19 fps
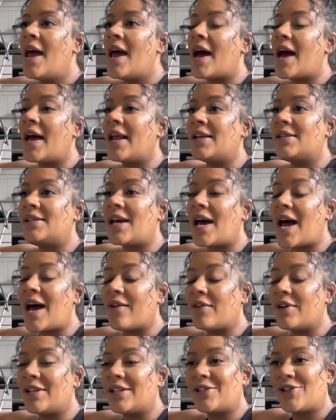And
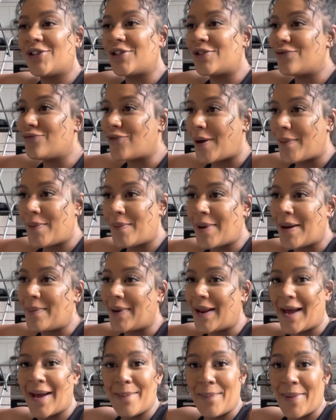Aaron is just rubbing my
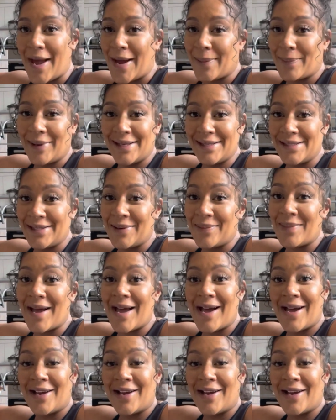back, bless him.